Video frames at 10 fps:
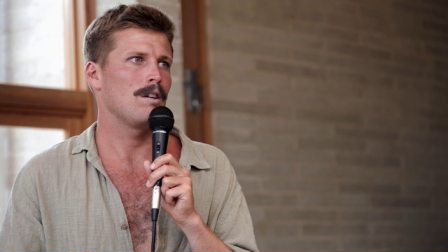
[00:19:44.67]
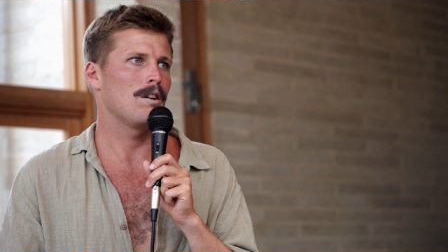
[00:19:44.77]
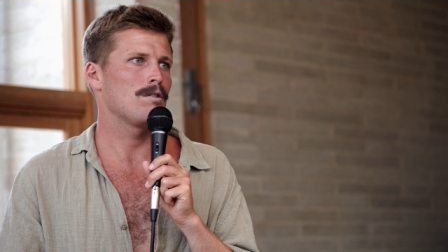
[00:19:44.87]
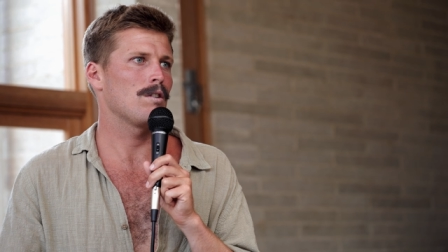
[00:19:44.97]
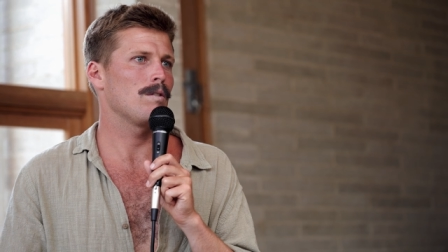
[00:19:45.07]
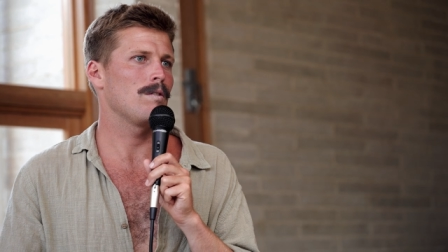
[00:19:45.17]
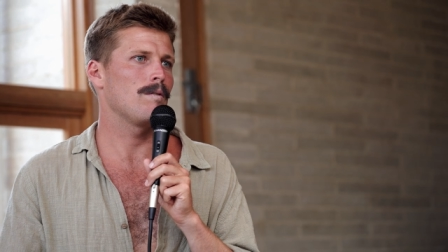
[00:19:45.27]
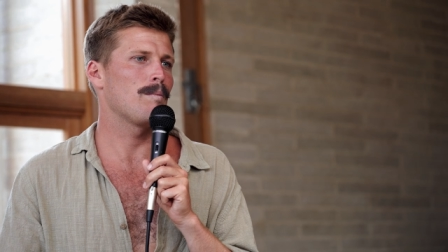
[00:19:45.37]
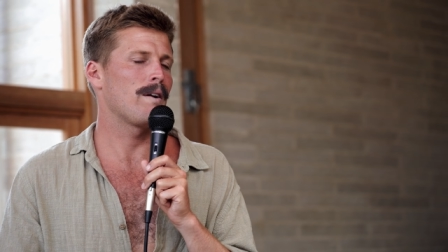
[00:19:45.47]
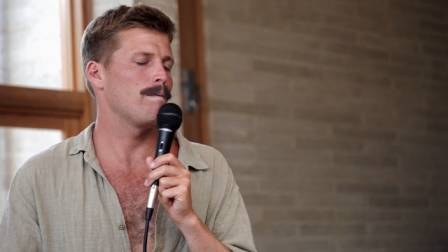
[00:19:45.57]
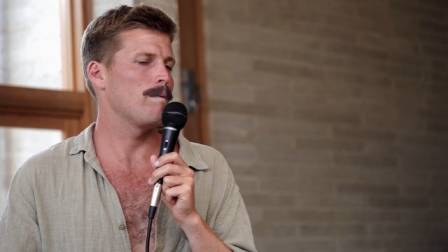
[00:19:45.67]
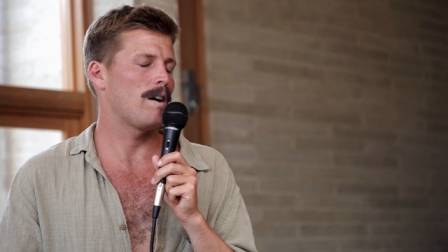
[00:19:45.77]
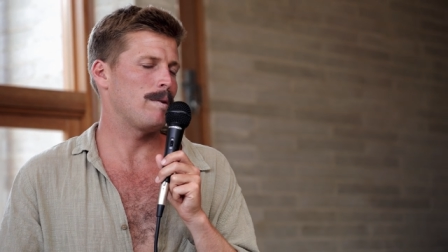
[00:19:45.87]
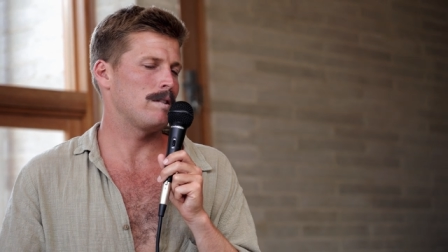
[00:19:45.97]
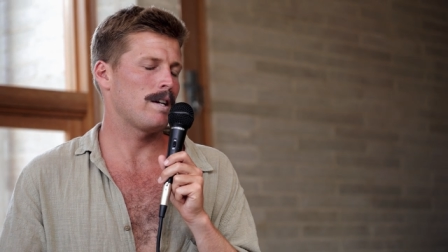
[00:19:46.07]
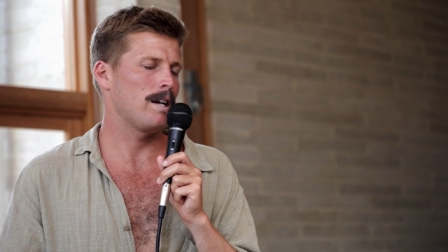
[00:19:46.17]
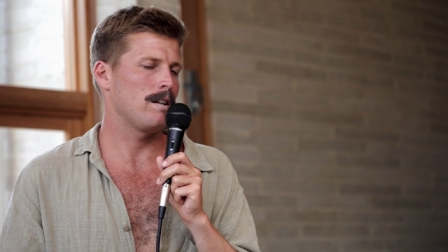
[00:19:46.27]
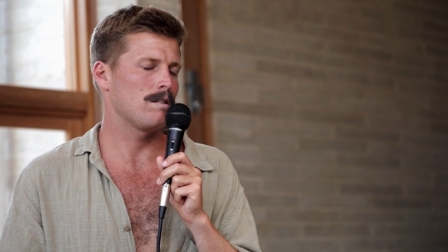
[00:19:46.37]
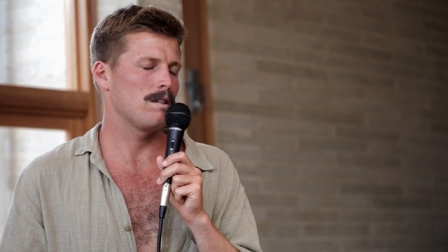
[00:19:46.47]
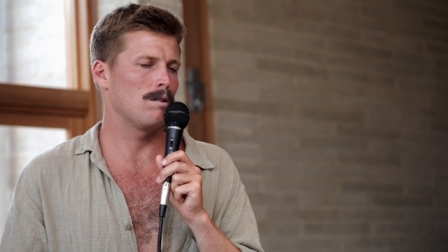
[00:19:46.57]
you know, so my I've been
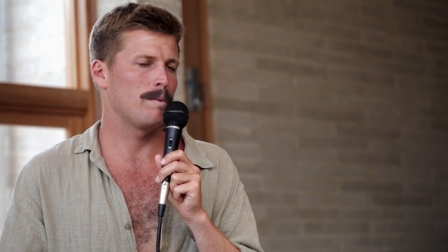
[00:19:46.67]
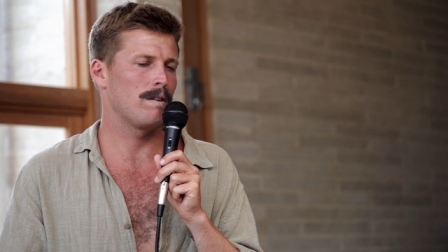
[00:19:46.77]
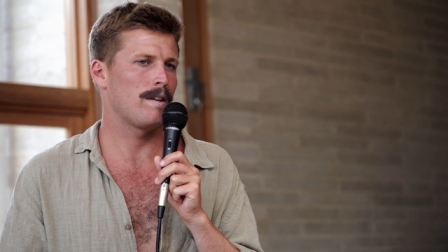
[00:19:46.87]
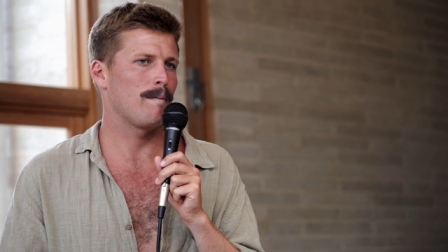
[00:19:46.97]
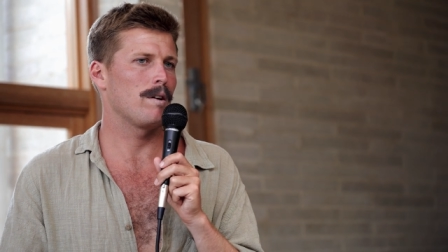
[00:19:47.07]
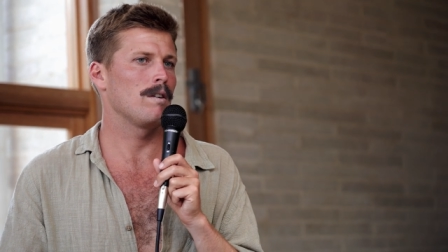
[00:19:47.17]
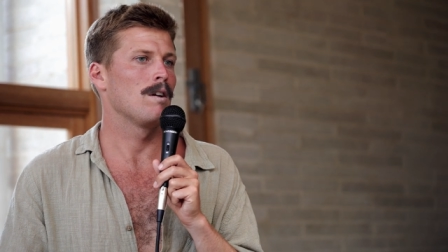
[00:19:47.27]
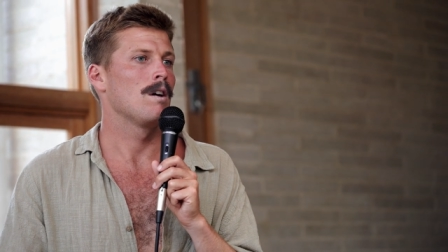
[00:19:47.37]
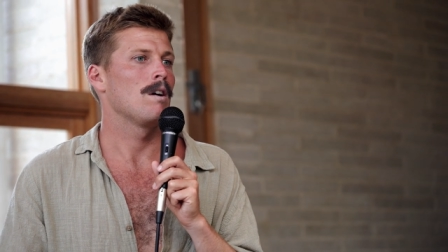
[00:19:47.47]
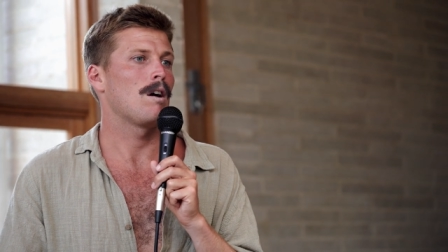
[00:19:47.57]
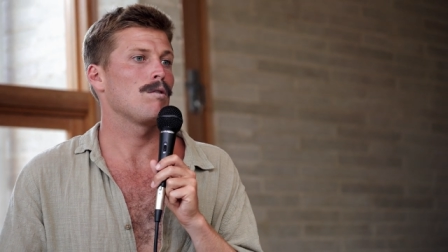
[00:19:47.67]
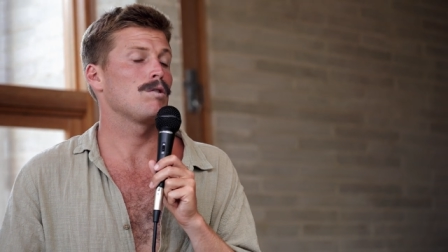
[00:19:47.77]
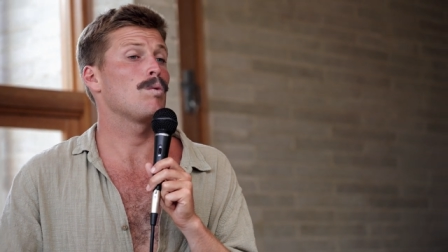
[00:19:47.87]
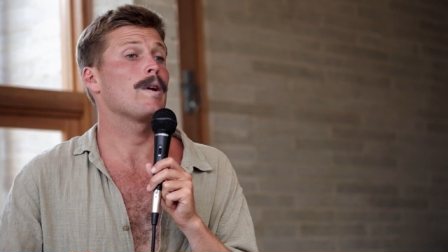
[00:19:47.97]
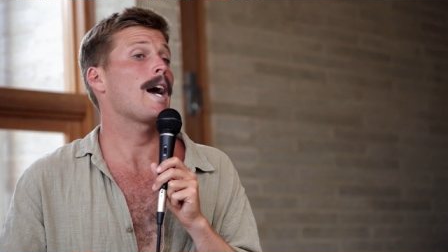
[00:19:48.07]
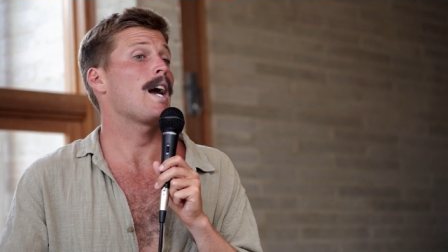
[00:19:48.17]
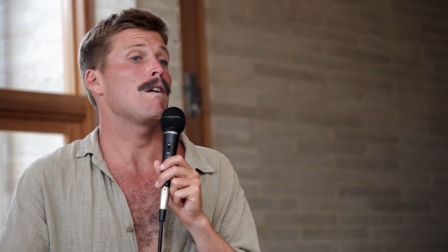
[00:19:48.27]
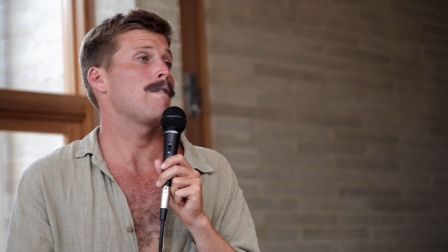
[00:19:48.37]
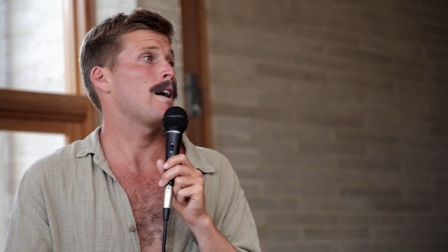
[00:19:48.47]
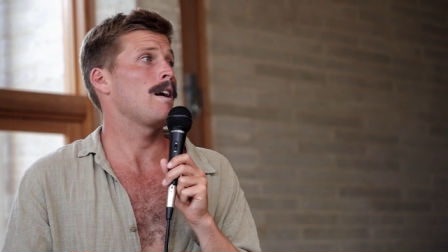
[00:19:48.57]
saying this a little bit of late, but I was doing
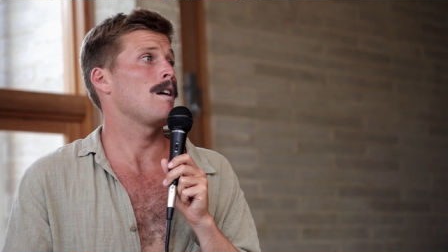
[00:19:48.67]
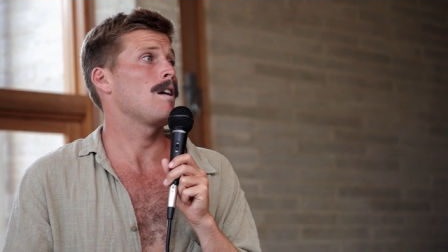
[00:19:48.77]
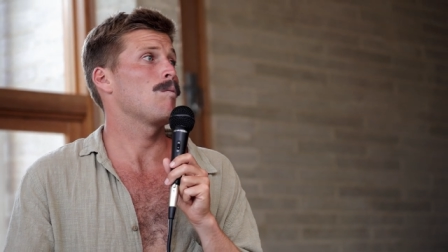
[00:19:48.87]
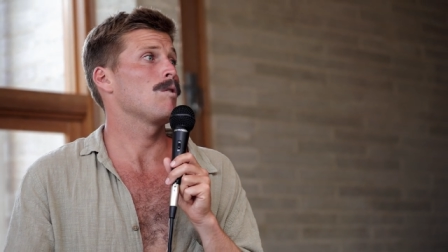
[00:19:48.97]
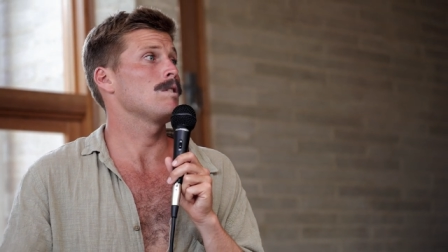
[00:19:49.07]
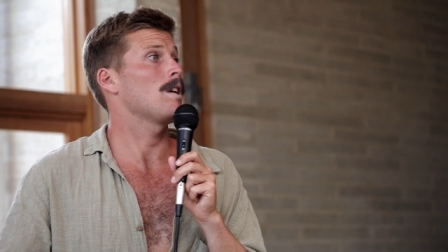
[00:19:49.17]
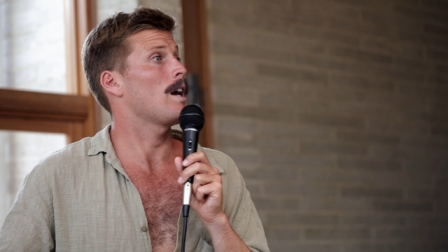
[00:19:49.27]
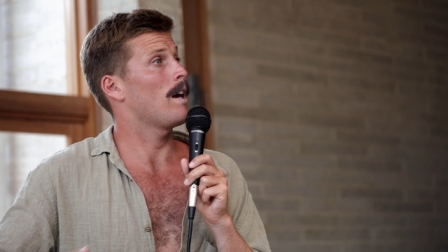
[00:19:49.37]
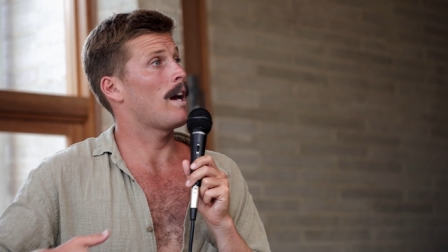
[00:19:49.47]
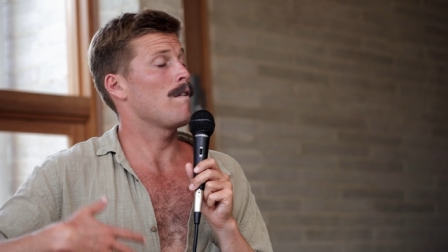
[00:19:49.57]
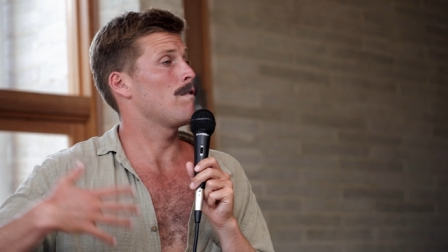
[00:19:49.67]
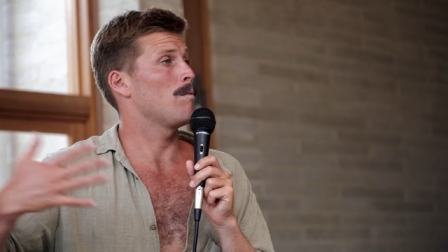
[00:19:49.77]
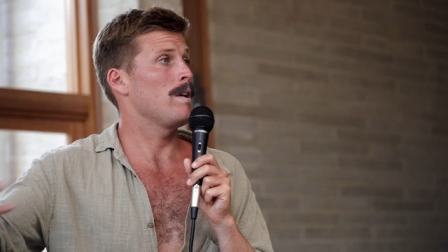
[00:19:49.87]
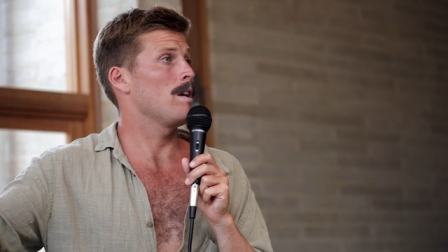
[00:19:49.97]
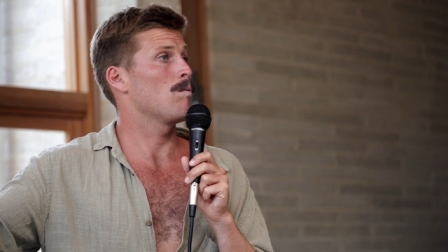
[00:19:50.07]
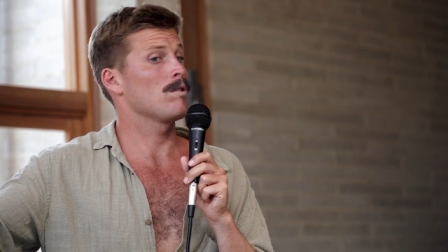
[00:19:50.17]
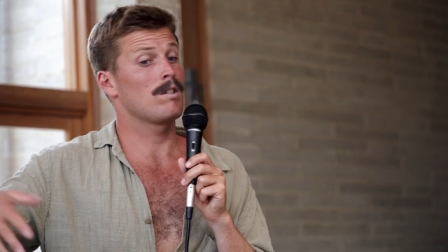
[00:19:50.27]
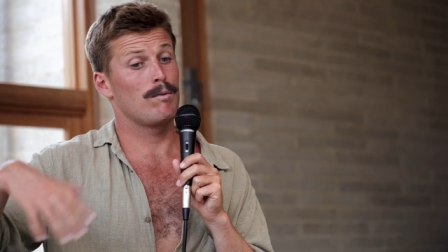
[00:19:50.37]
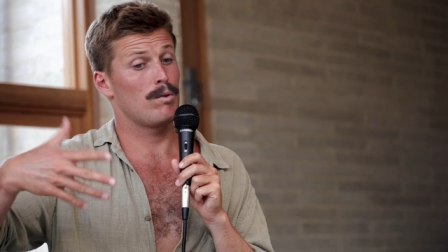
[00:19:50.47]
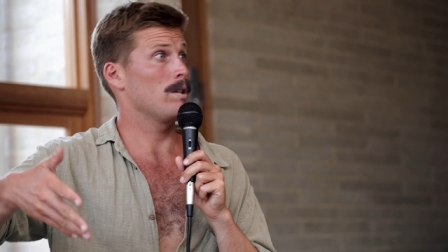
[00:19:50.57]
A for A. It wasn't A for B. It
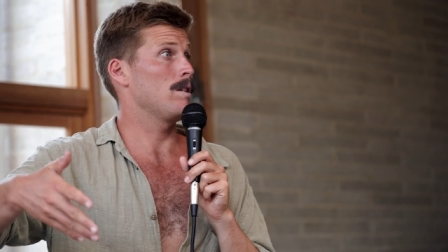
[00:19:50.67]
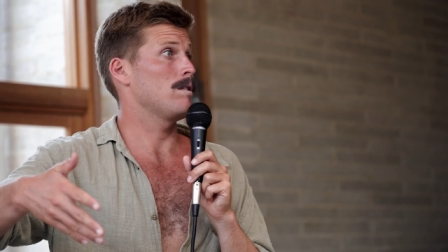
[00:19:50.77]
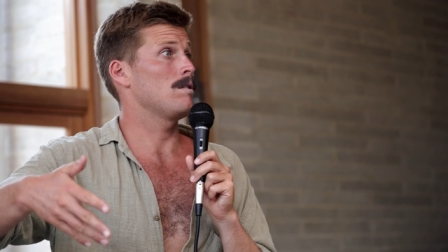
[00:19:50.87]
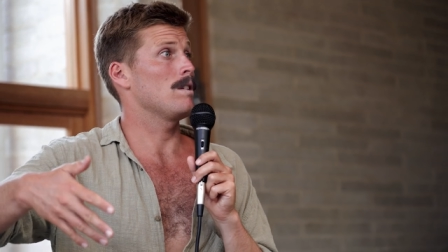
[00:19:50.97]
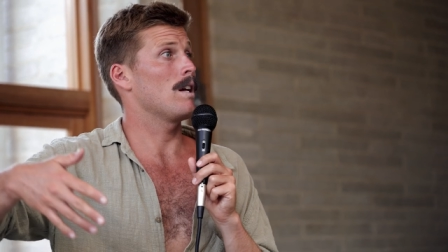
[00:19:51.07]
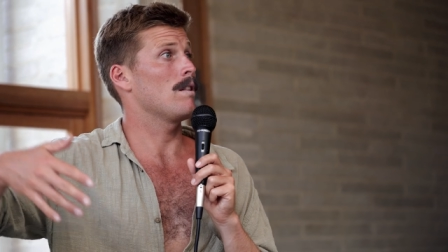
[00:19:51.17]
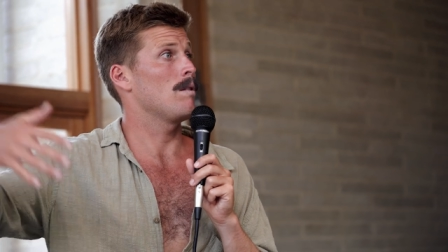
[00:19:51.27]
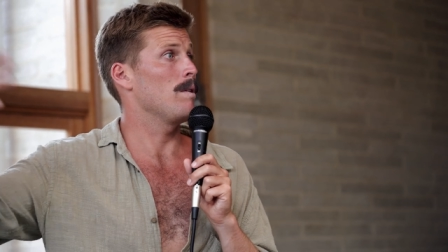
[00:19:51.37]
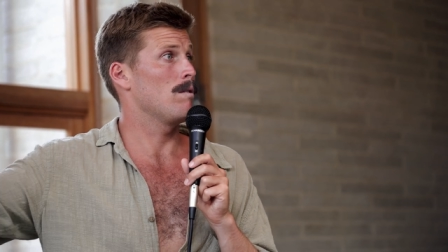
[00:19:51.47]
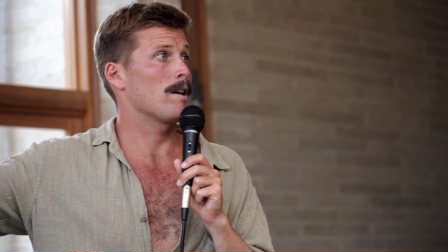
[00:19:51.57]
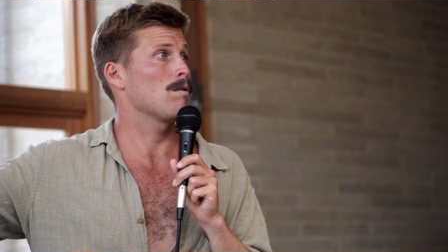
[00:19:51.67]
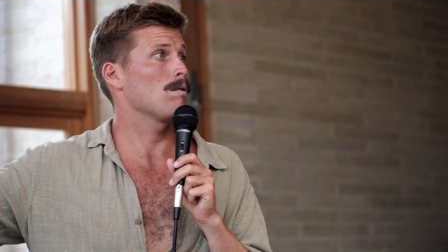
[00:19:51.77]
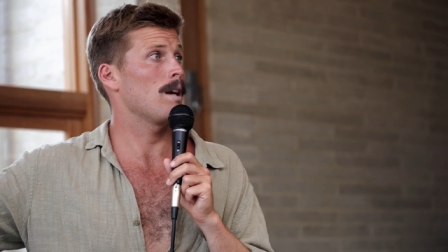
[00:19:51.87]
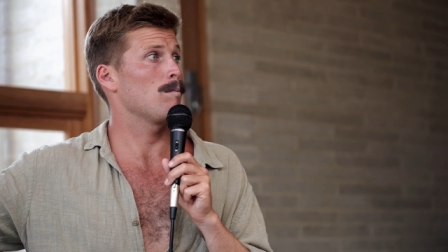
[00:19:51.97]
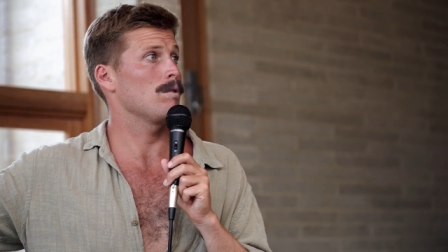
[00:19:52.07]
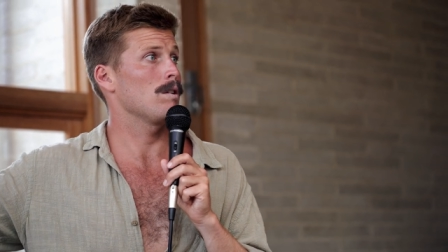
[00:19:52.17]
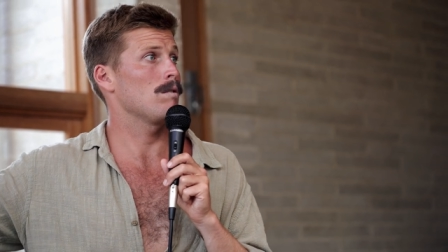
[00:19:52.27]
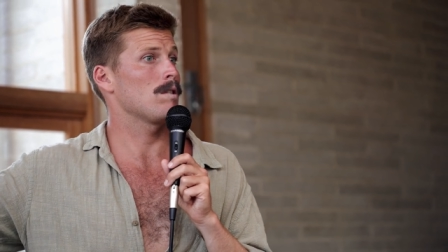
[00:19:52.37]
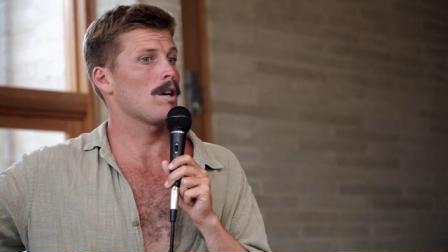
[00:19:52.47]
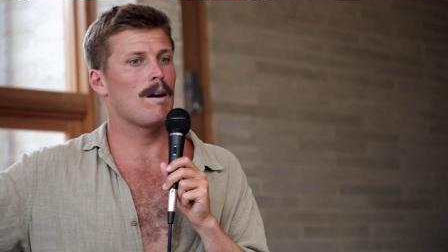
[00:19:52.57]
wasn't I'm doing this to get the big record label deal. It's mm.